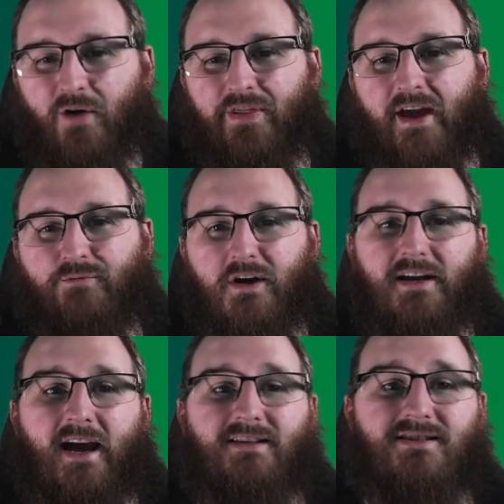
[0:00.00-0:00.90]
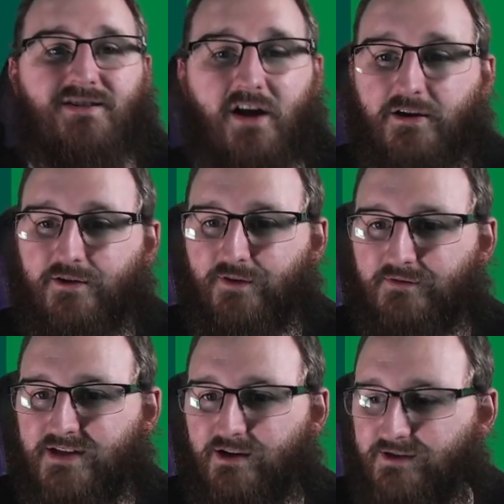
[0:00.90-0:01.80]
on that right hand side. You've
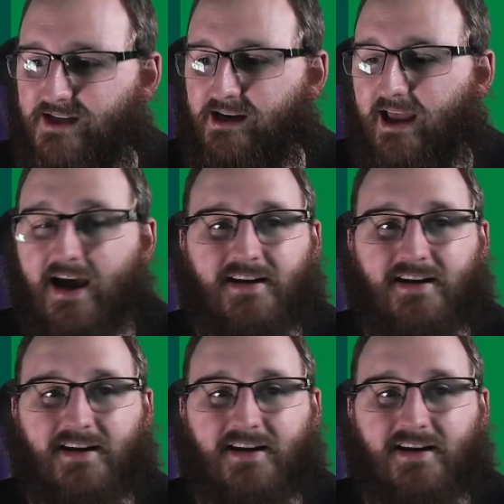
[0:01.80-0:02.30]
obviously got Dean Laird